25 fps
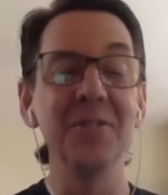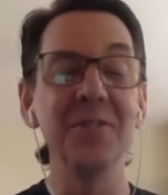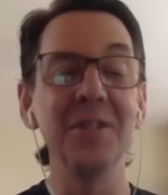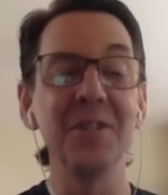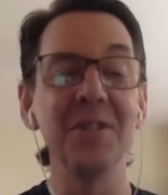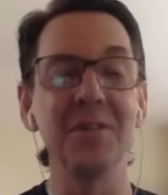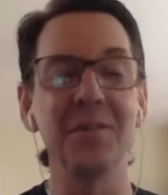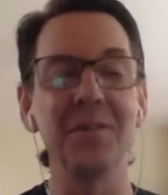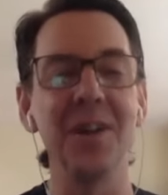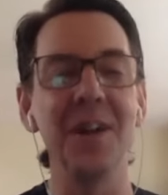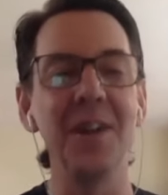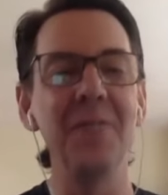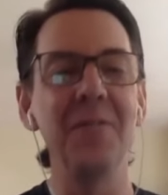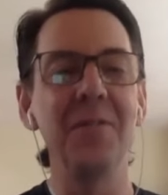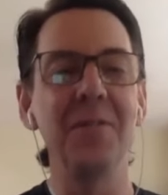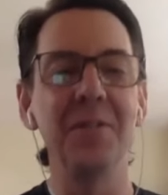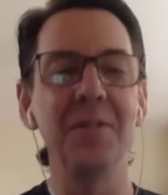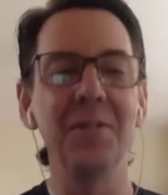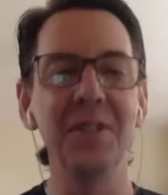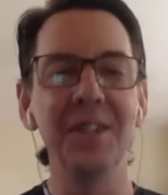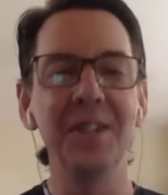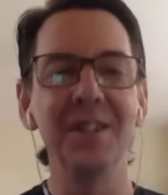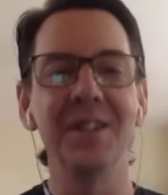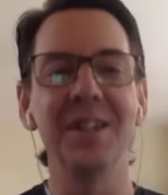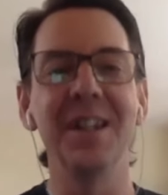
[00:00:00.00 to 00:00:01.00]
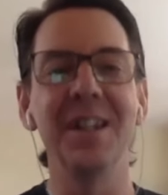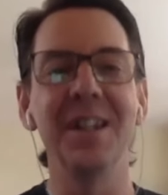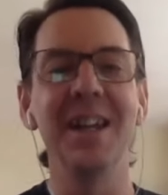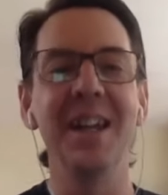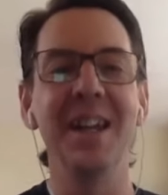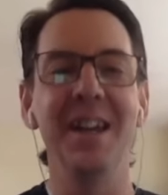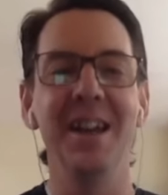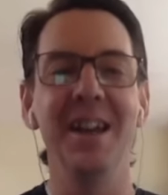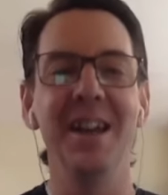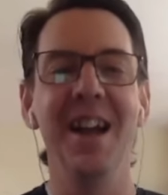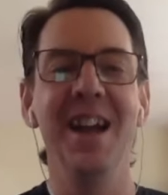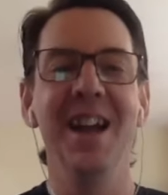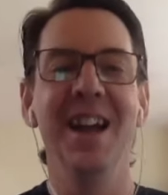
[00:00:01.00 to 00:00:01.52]
is 5:30
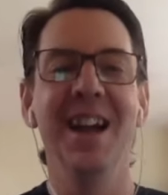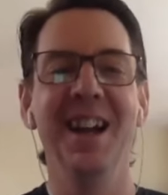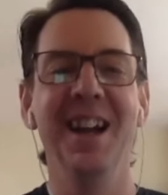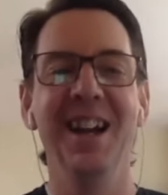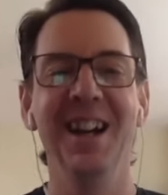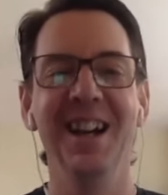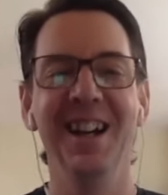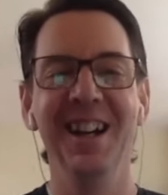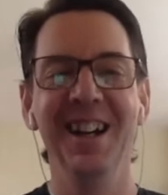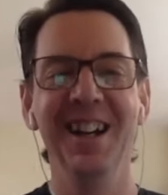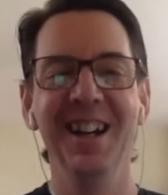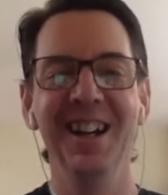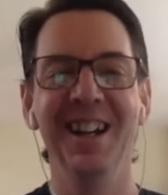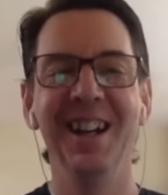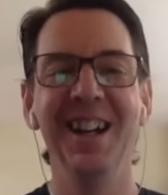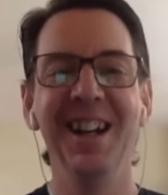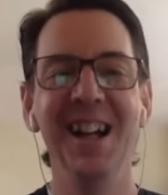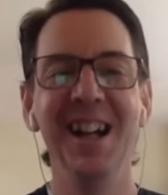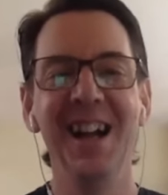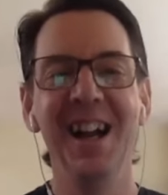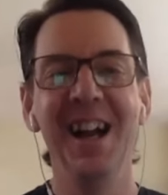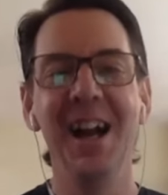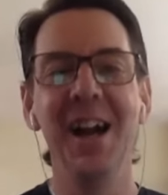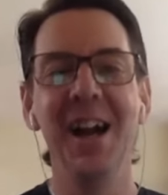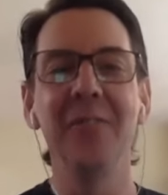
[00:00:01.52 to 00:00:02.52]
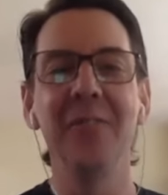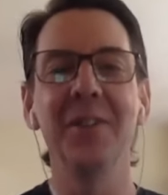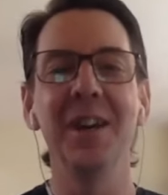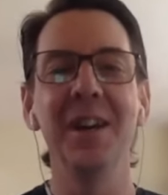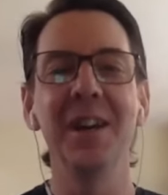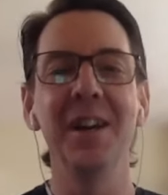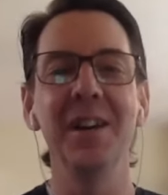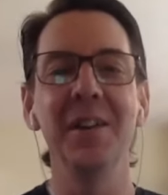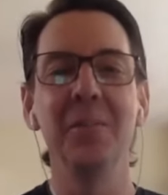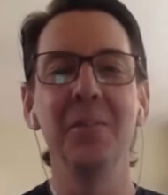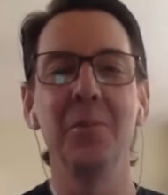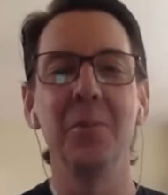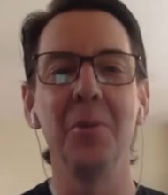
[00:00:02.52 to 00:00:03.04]
today. I've nice. Got
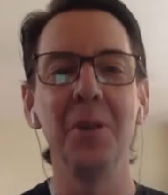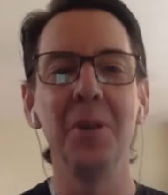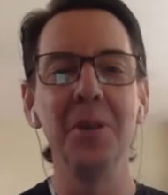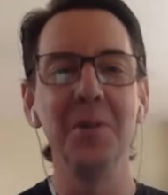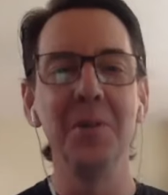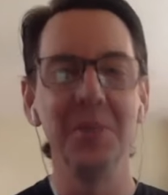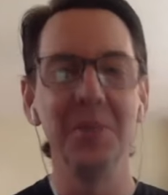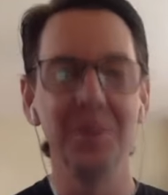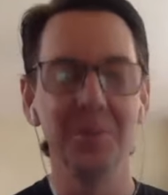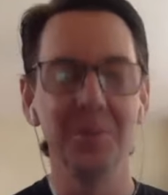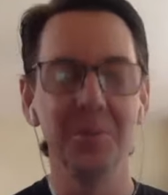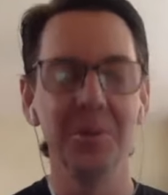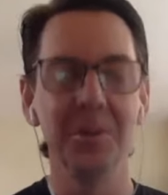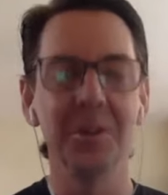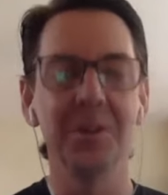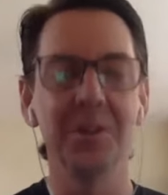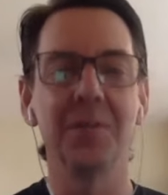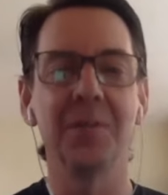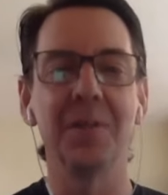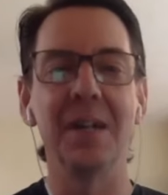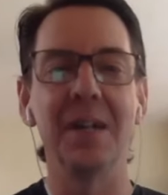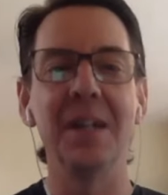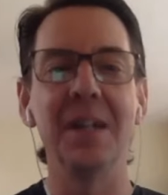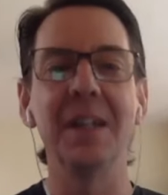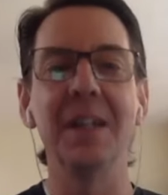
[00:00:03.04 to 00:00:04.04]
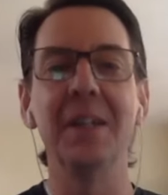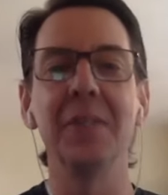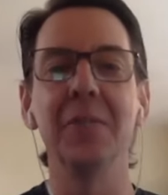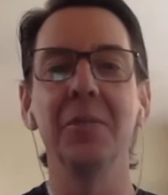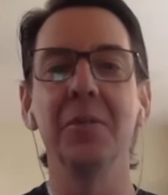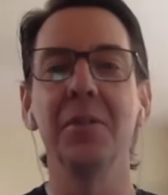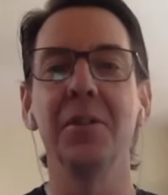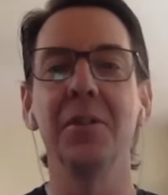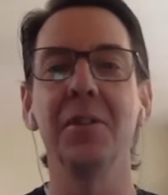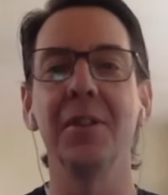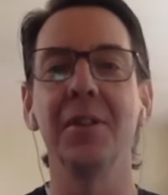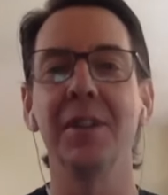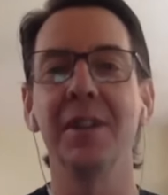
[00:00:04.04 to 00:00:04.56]
an appointment booked finally
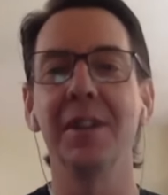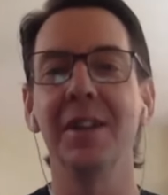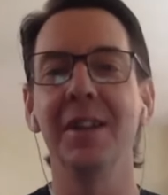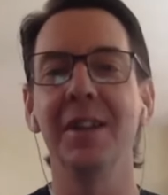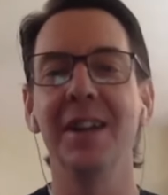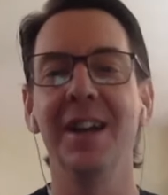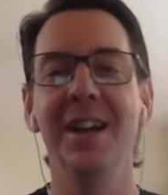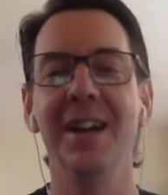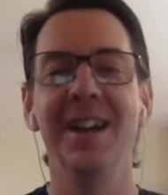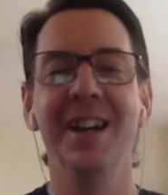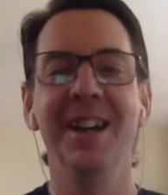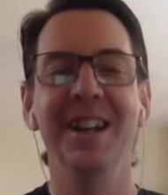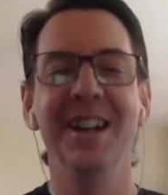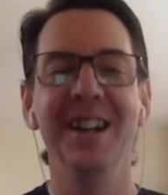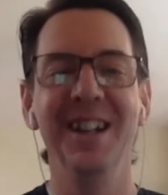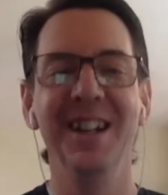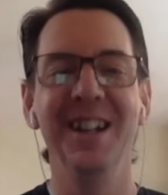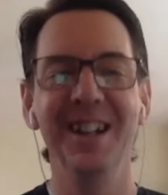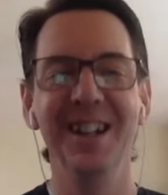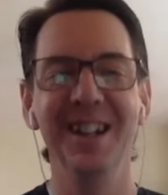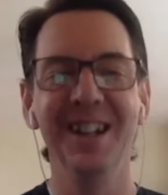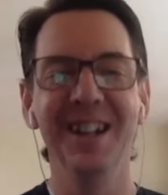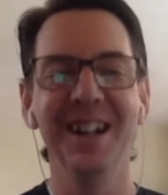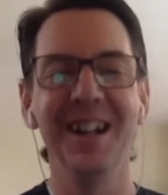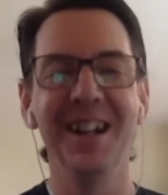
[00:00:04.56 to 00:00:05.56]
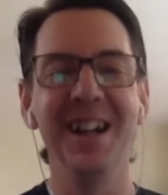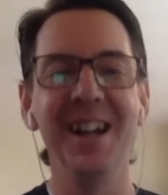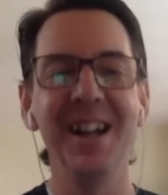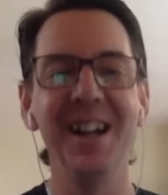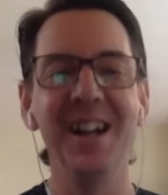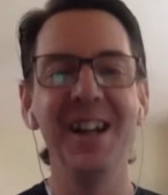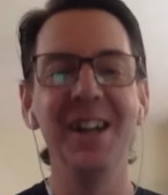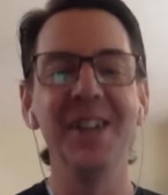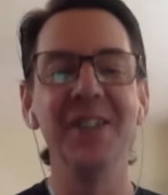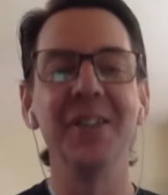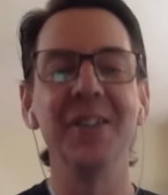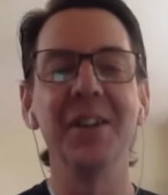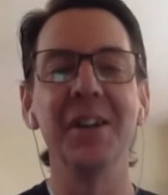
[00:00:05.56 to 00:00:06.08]
with the
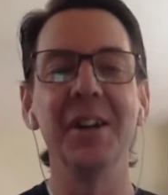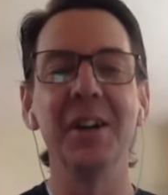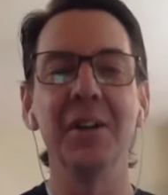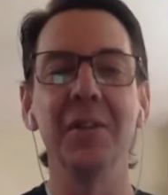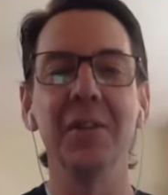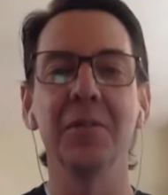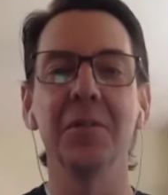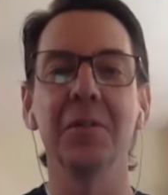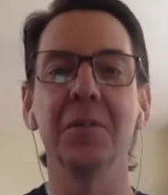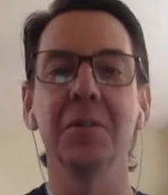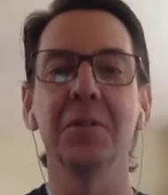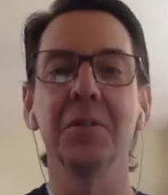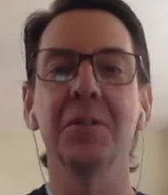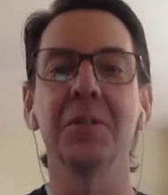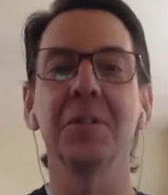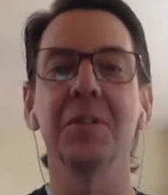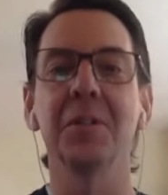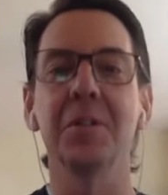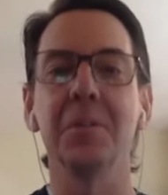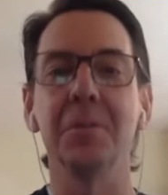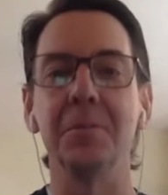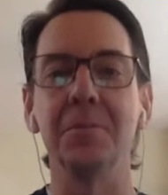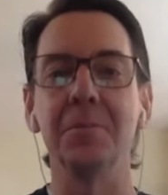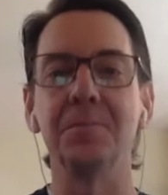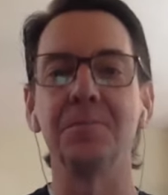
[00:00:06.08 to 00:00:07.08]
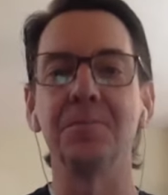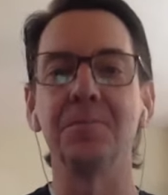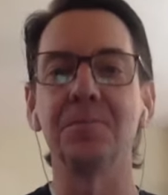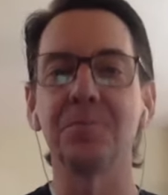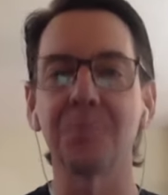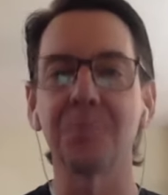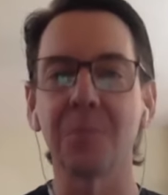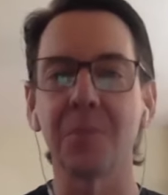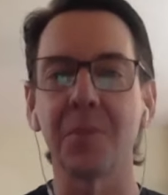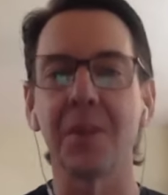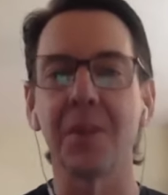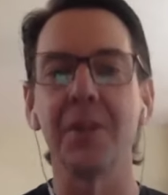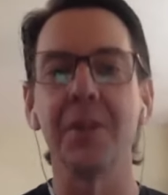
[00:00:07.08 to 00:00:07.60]
hair folks. So
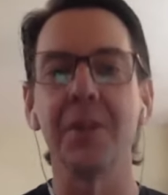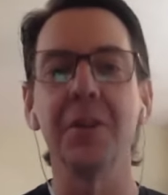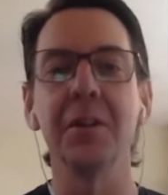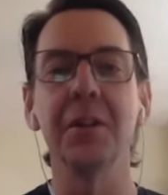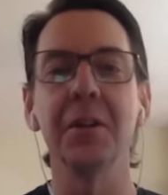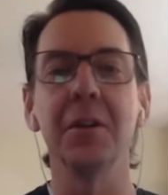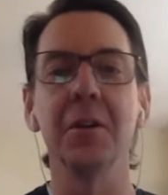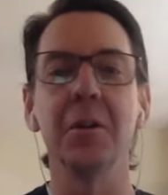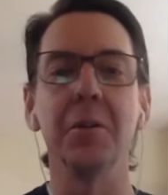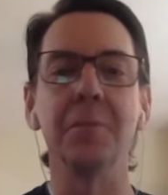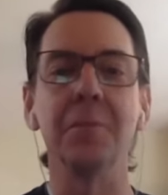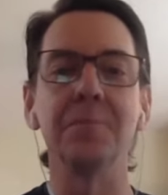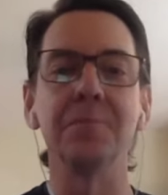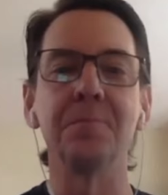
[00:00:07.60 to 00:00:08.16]
there you go.